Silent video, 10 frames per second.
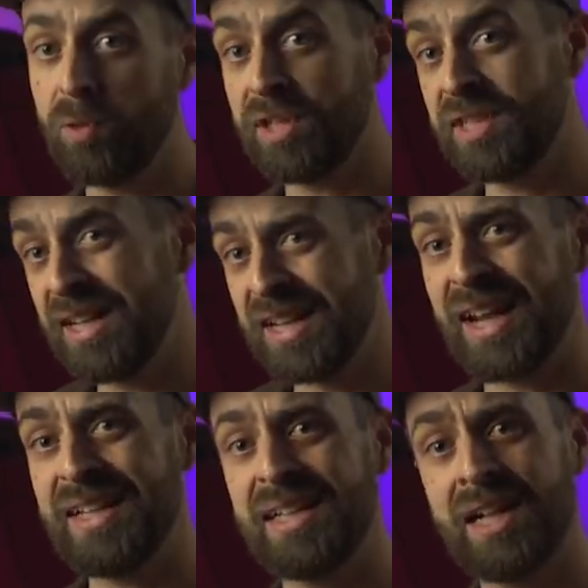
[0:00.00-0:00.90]
with a
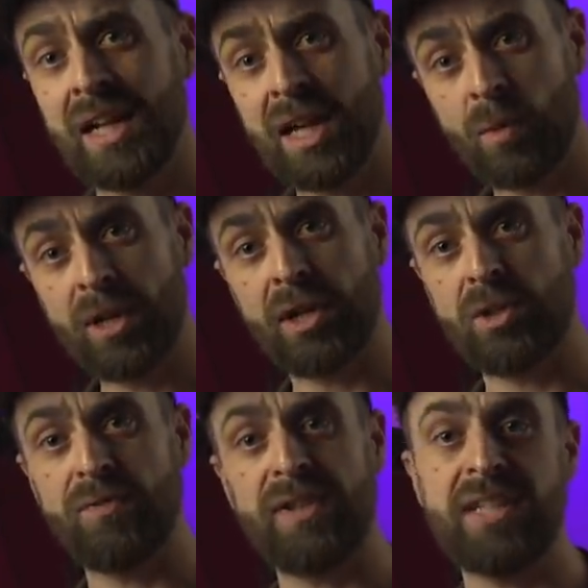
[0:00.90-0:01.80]
dedicated clear window
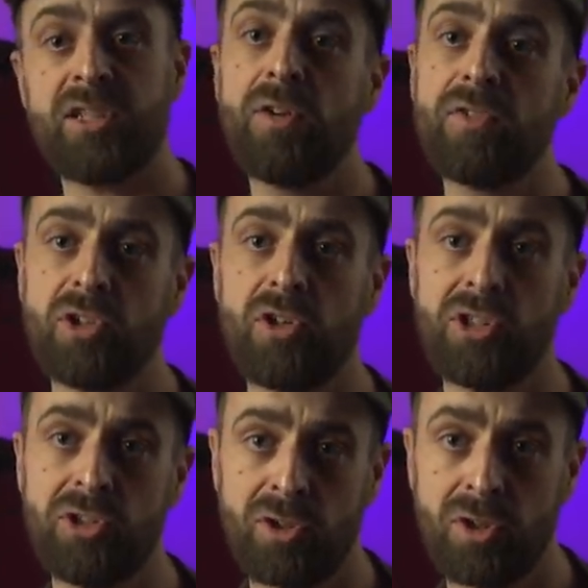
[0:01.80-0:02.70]
to fit its
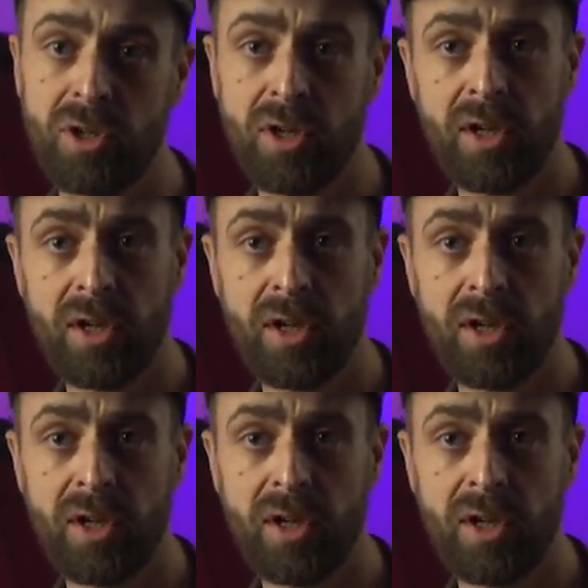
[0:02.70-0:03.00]
oversized door.